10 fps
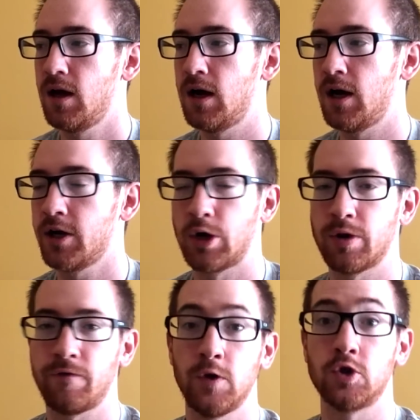Uh, you know,
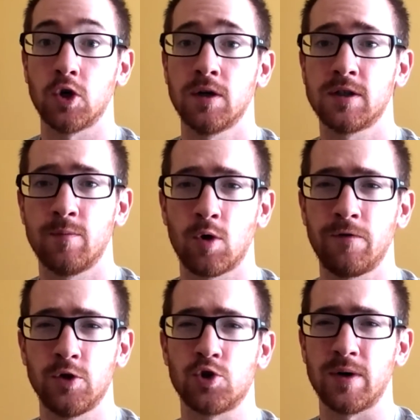the future. It's a more
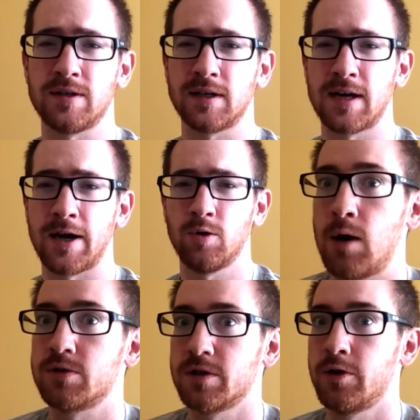futuristic title. I
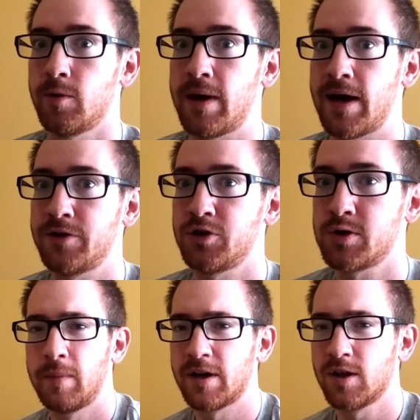was a little mad
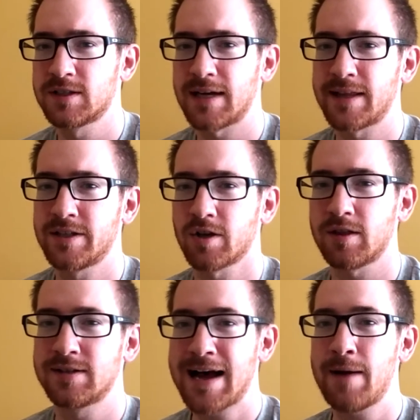too. But it looks like they took
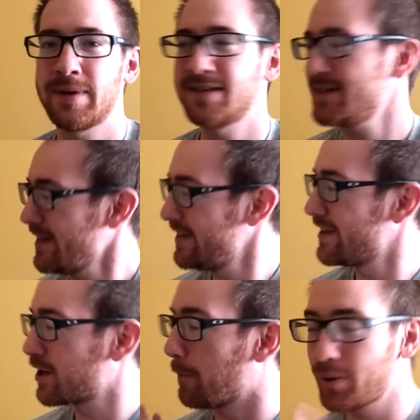the zombies and they did
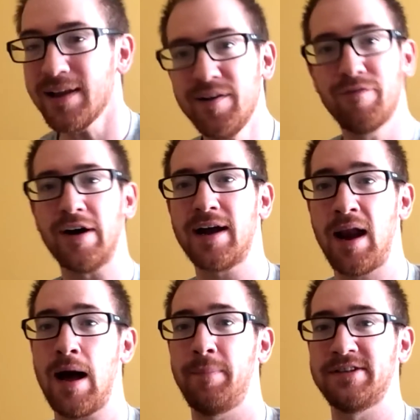the complete fucking
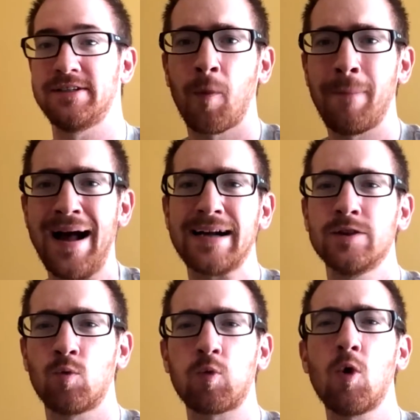opposite. We're back in
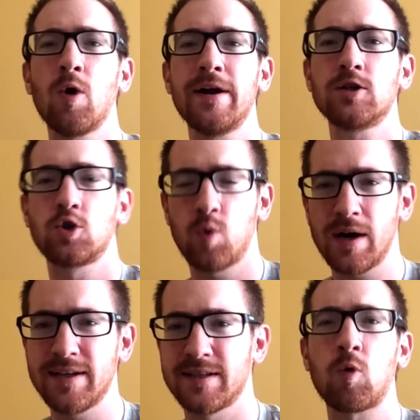the roaring
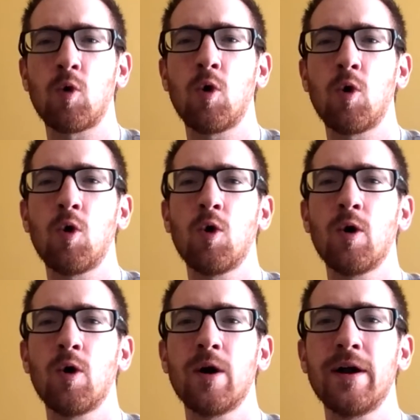twenties.
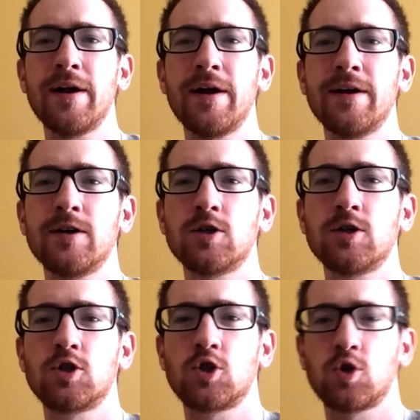Roaring